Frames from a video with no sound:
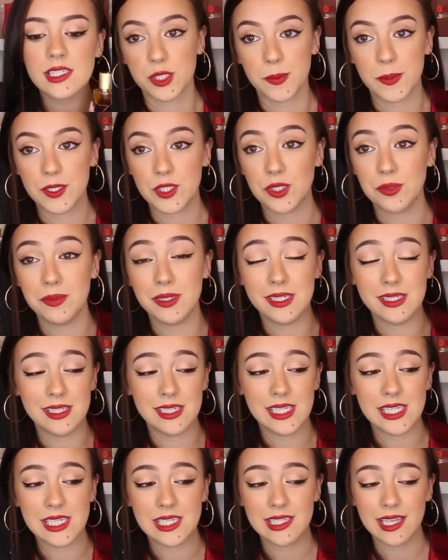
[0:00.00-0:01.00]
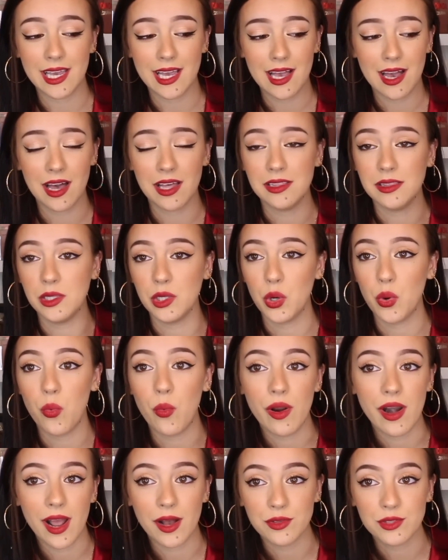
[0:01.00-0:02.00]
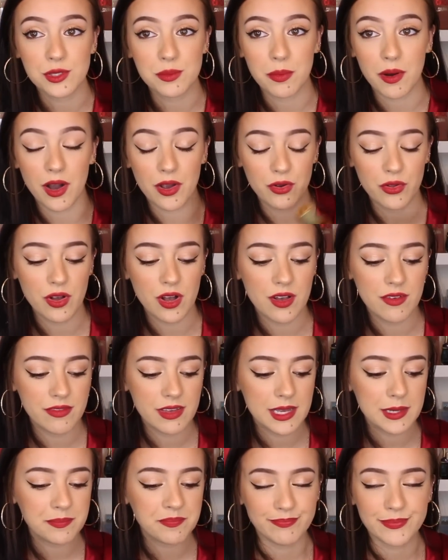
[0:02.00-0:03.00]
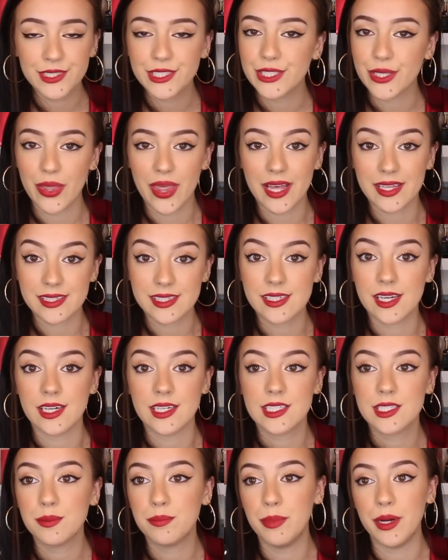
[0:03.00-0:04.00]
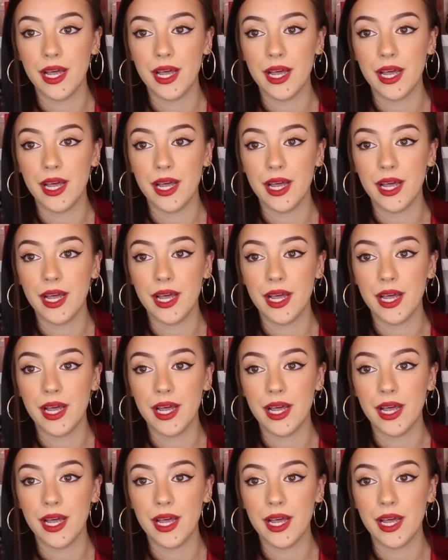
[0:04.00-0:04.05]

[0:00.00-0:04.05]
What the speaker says: especially because this is like a little 1 ounce bottle of it, so that sucked.